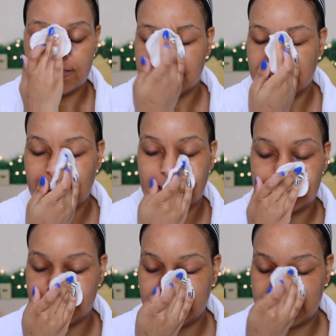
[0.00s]

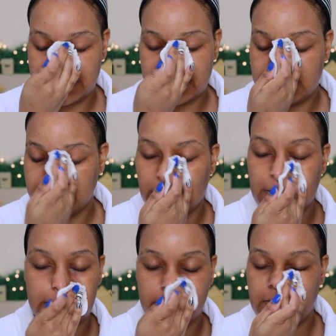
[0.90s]
dehydrated
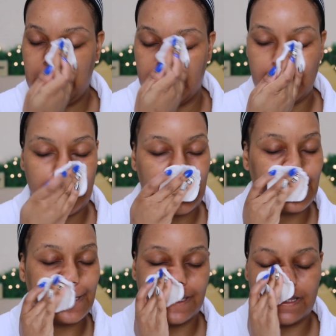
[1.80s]
because of the
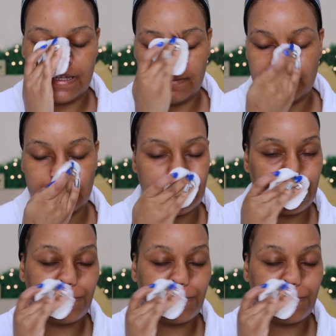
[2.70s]
alcohol in them.